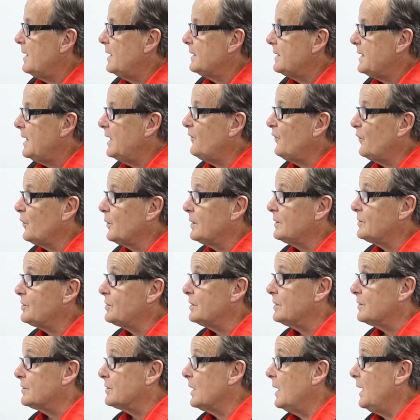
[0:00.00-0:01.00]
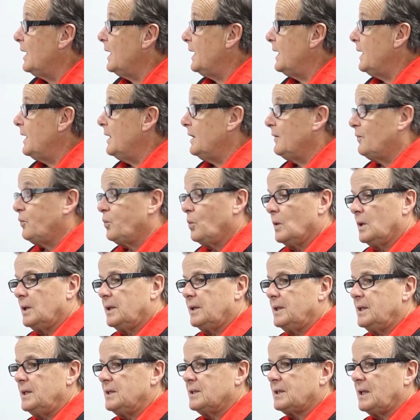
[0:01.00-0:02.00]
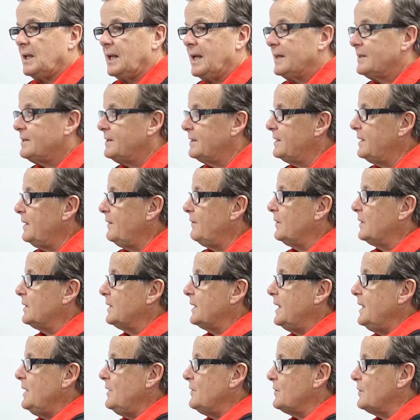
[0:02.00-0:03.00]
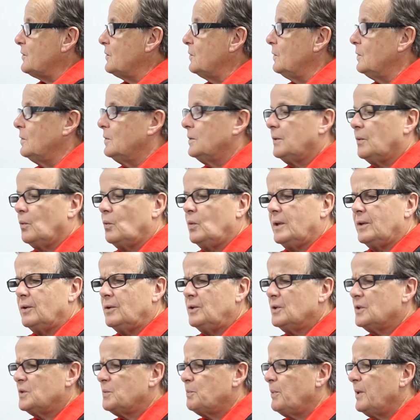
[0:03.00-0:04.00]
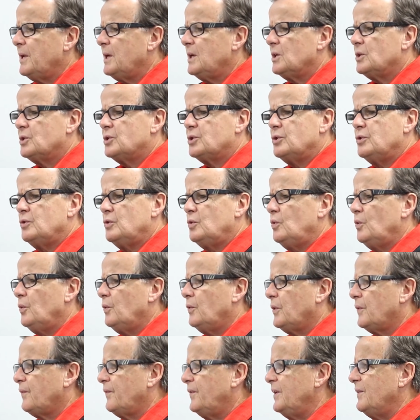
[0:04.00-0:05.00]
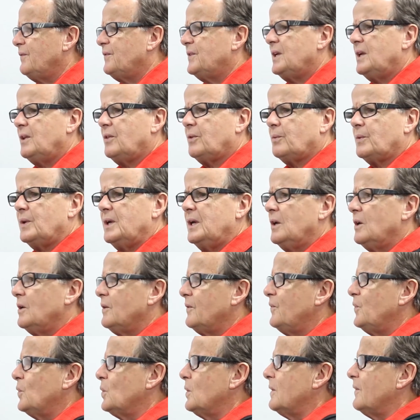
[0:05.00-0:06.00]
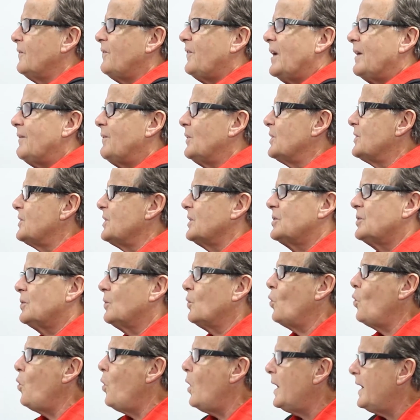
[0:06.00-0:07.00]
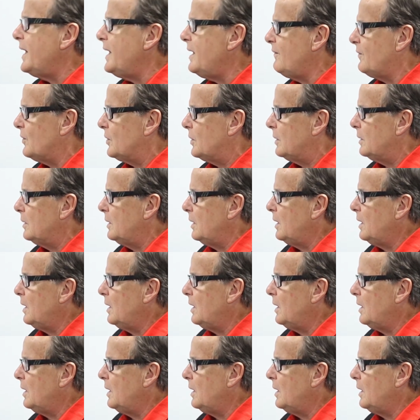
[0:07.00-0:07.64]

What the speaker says: Take, for instance, if one of these classes, even Key School, whether you're spending $250, $300, $400, $500, $600, or whatever,